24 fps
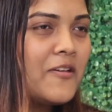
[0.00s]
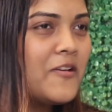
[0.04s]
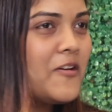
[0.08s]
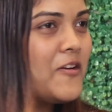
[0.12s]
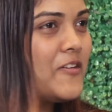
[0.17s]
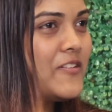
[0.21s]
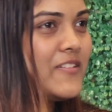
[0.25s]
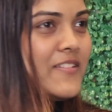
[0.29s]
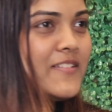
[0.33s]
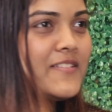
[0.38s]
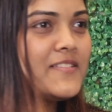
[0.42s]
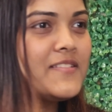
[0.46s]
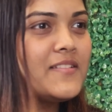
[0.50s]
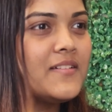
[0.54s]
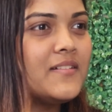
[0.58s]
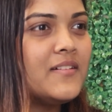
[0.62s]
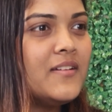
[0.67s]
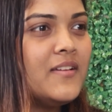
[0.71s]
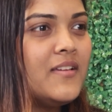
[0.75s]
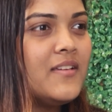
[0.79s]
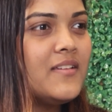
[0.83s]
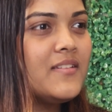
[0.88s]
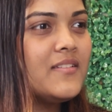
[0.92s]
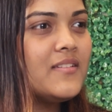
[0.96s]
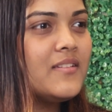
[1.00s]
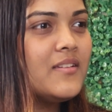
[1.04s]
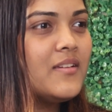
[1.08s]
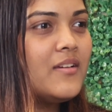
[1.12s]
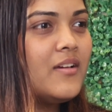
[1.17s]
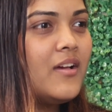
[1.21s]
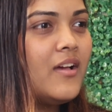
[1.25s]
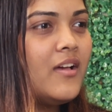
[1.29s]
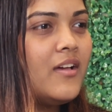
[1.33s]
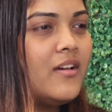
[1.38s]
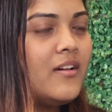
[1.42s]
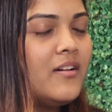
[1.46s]
Got it, sir.
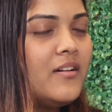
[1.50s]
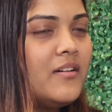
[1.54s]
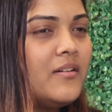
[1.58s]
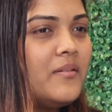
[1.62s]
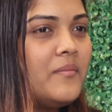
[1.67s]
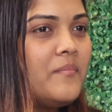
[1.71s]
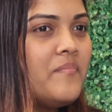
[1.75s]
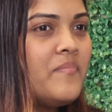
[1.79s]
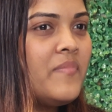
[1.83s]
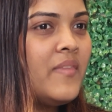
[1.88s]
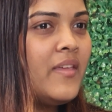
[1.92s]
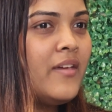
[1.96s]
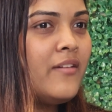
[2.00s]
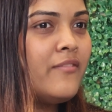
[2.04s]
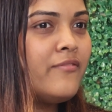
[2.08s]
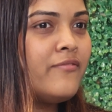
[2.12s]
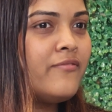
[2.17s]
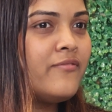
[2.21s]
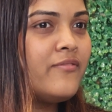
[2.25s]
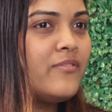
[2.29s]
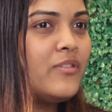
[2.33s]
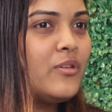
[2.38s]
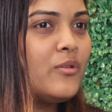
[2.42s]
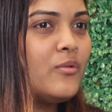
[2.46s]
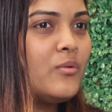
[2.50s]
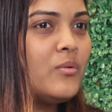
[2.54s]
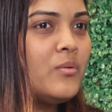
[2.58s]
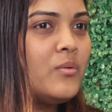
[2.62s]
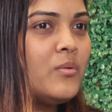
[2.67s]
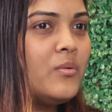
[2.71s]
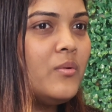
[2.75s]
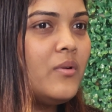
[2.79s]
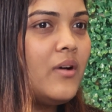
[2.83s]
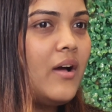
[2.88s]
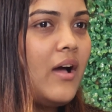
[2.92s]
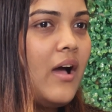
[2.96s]
If
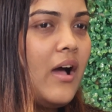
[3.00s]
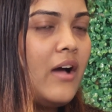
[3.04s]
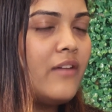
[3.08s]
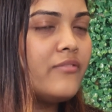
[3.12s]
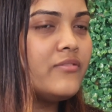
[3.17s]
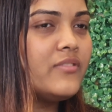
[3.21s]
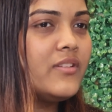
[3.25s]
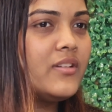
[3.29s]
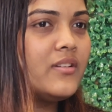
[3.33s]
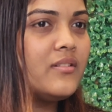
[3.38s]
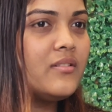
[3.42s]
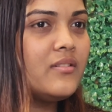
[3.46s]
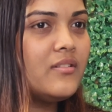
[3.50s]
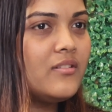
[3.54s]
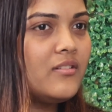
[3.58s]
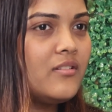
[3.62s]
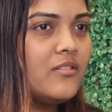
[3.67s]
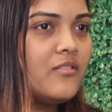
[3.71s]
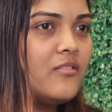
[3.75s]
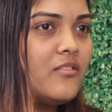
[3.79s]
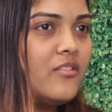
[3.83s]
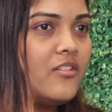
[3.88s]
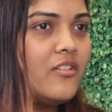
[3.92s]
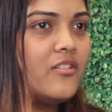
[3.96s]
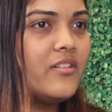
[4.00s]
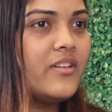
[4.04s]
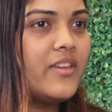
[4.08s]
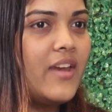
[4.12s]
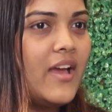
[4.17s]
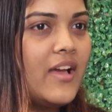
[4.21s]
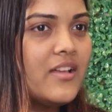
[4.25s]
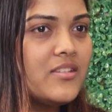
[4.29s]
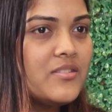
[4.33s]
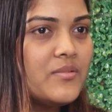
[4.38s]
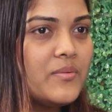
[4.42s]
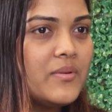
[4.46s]
you, after, your
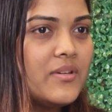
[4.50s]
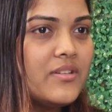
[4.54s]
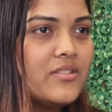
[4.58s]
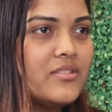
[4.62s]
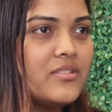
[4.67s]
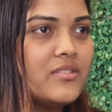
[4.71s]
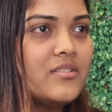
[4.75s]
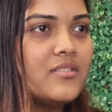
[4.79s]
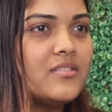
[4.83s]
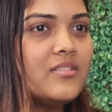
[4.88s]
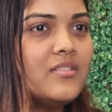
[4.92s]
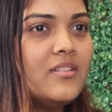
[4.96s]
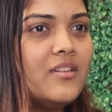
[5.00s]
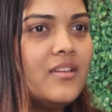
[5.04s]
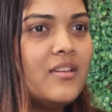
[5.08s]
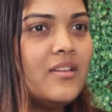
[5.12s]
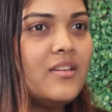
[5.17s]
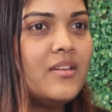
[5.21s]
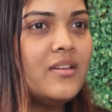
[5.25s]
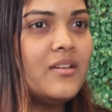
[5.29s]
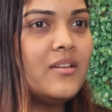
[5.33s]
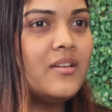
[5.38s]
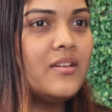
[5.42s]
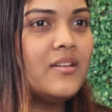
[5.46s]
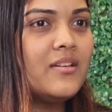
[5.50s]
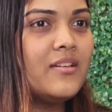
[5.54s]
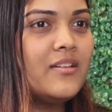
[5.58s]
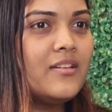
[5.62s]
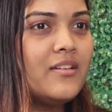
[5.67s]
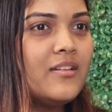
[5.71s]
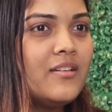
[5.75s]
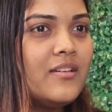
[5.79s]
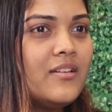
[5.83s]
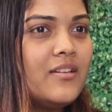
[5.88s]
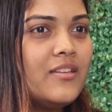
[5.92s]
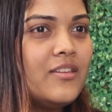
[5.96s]
graduation,
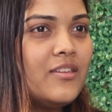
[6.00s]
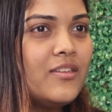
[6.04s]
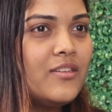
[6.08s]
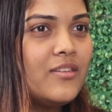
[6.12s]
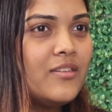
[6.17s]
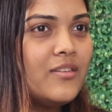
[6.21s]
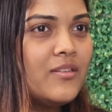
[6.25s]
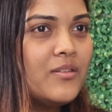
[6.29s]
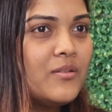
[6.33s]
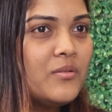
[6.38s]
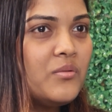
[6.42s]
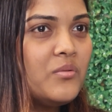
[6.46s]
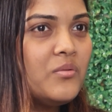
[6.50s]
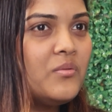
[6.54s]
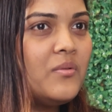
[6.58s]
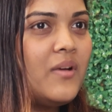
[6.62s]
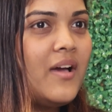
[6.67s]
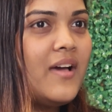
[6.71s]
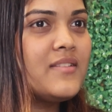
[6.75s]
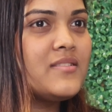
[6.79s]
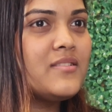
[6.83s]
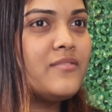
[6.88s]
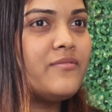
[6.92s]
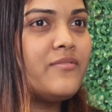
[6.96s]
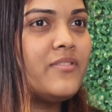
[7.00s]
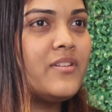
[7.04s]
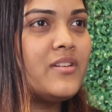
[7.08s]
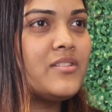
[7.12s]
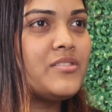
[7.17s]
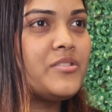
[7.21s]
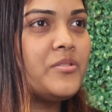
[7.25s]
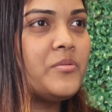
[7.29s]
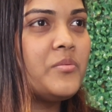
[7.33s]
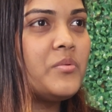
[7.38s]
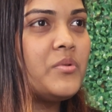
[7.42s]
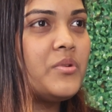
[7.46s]
you as a
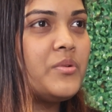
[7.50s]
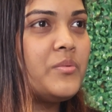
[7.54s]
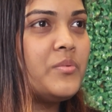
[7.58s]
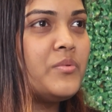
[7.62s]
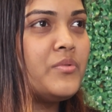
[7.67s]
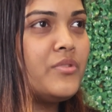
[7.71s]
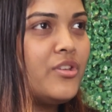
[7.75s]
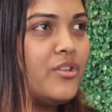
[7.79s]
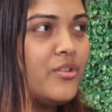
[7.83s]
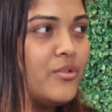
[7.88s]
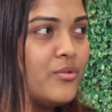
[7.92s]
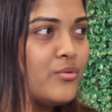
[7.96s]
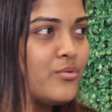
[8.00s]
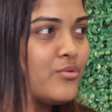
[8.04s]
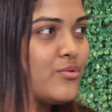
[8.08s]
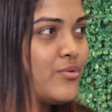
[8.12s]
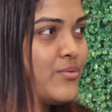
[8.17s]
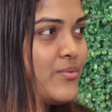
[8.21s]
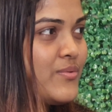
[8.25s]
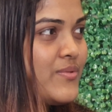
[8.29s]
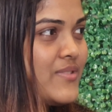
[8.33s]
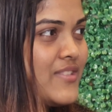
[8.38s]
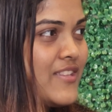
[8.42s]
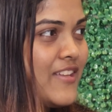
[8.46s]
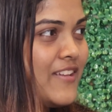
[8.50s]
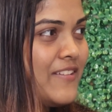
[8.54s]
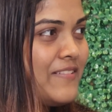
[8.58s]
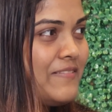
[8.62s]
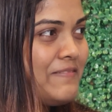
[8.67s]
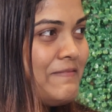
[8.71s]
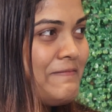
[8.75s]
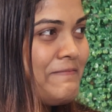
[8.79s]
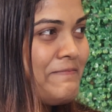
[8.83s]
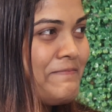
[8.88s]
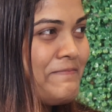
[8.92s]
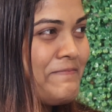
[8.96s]
fresher, what would you choose
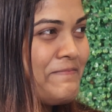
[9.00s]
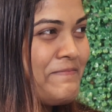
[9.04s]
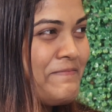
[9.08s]
then?